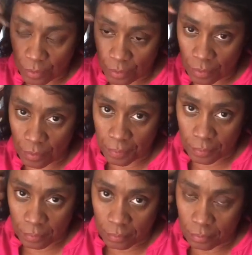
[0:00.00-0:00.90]
prior to
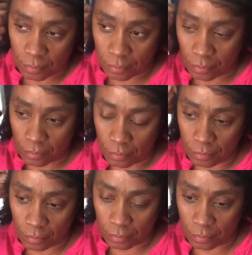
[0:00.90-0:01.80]
me
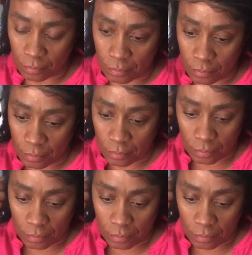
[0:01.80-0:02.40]
installing this,